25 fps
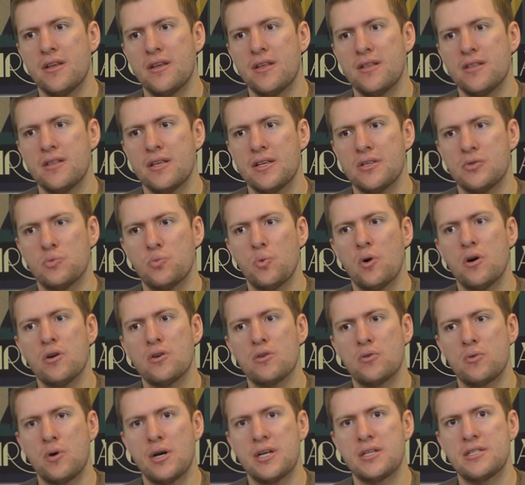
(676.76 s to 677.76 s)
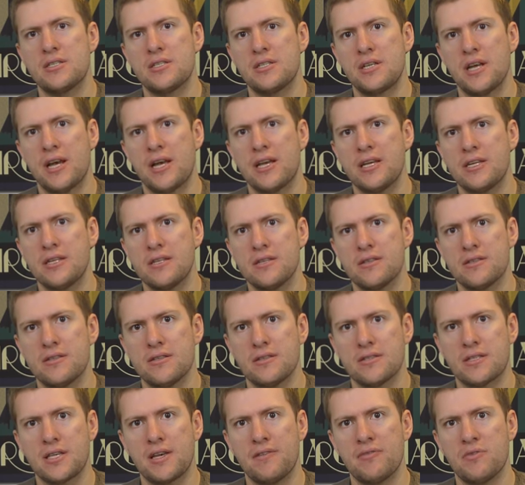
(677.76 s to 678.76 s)
there's one quest chain
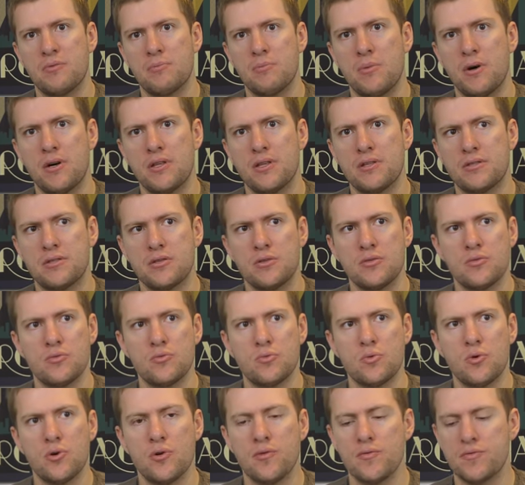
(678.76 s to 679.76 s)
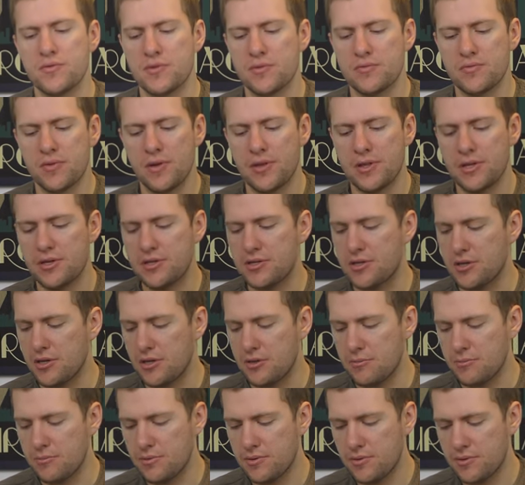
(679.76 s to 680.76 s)
that's given by the two dwarves that run the
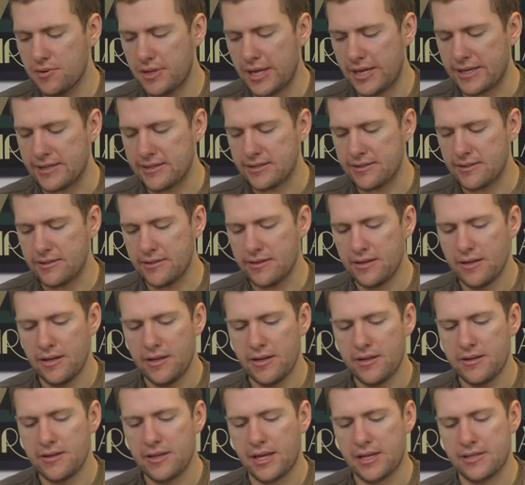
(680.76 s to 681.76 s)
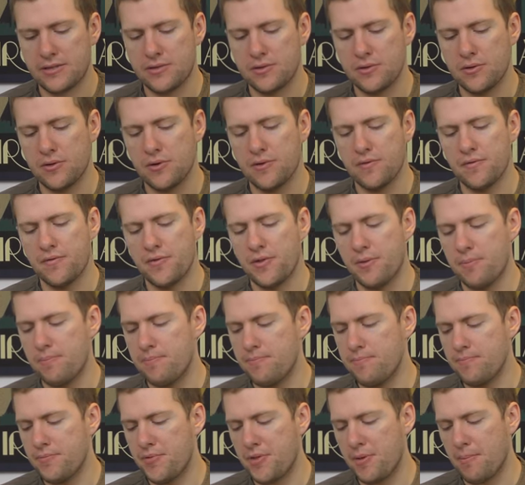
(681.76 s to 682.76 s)
shop. That's, that's sort of the,
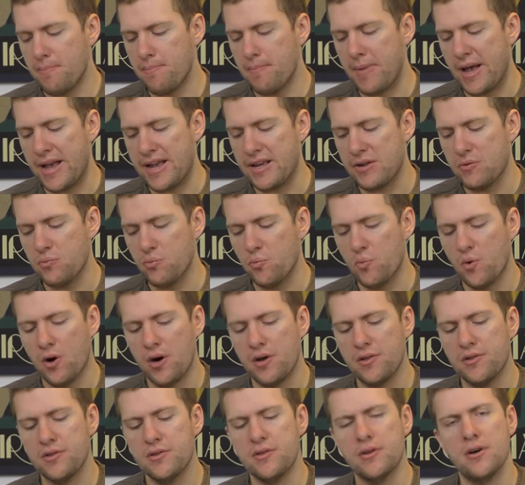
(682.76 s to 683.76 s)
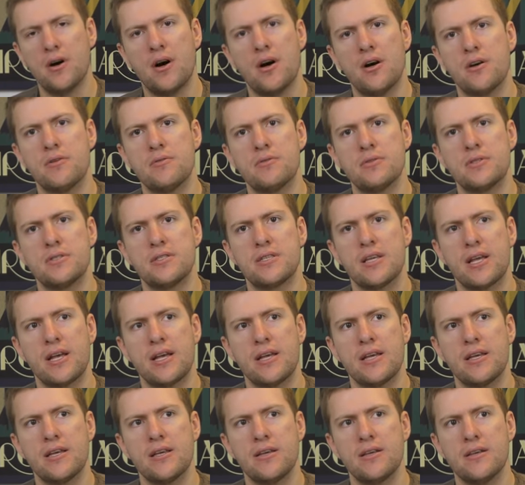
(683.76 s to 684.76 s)
the main one, I would
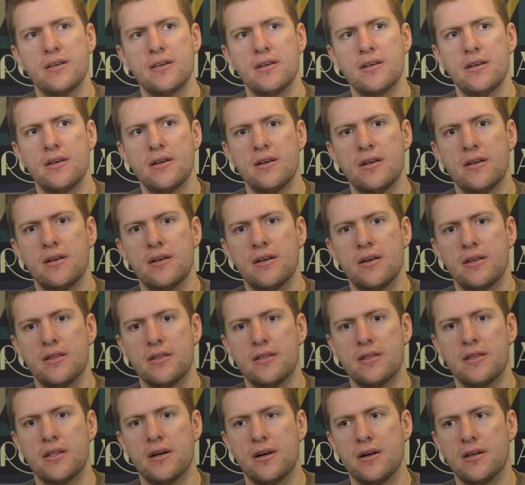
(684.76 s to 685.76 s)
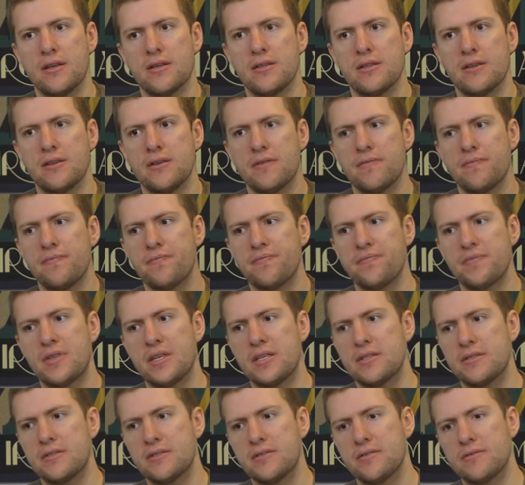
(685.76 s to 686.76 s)
say. And like,
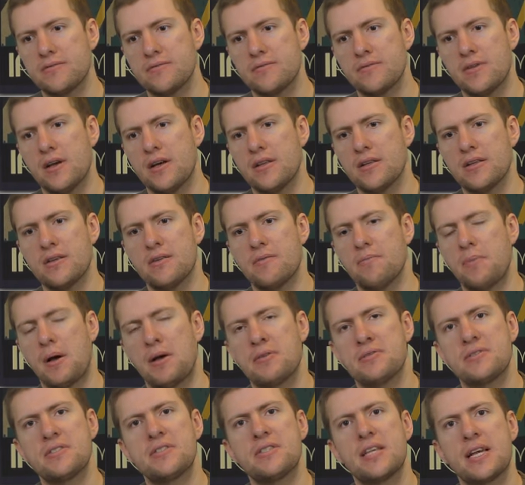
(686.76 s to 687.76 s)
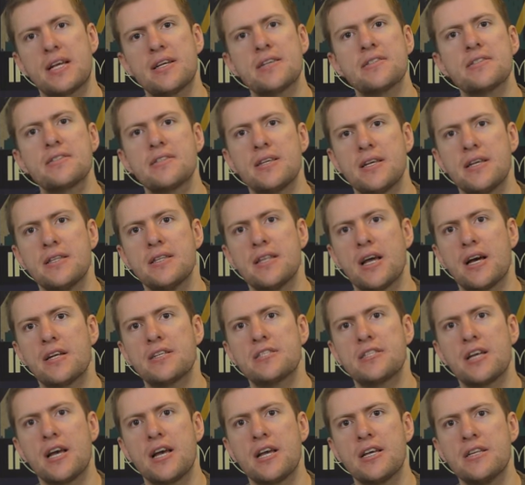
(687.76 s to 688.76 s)
there's, I don't know, about six in that
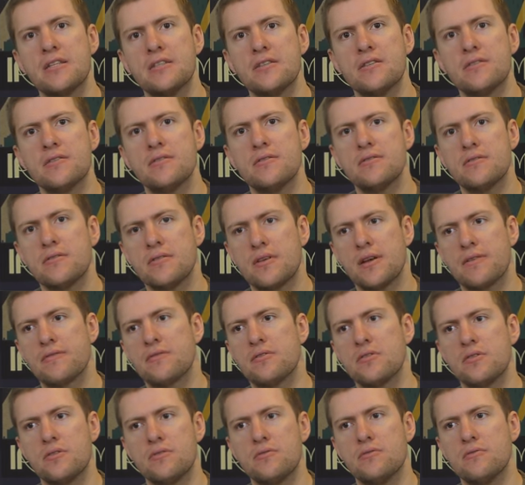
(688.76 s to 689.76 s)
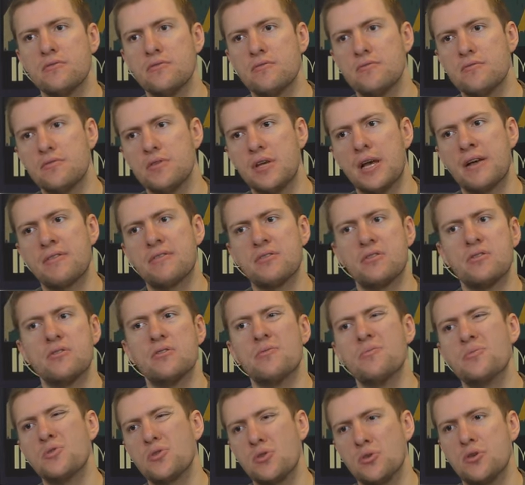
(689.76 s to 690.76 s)
chain. You have to do, you have to do
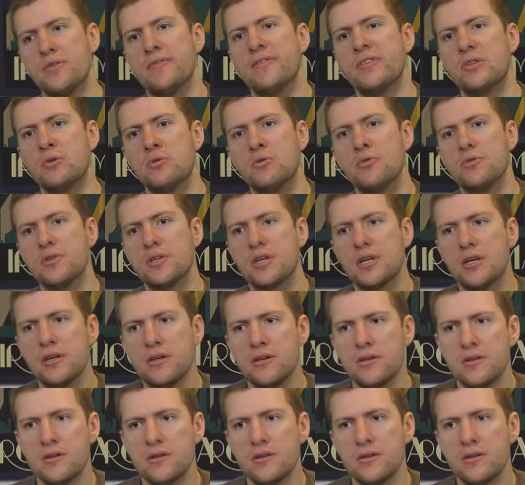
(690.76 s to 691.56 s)
them sort of in order.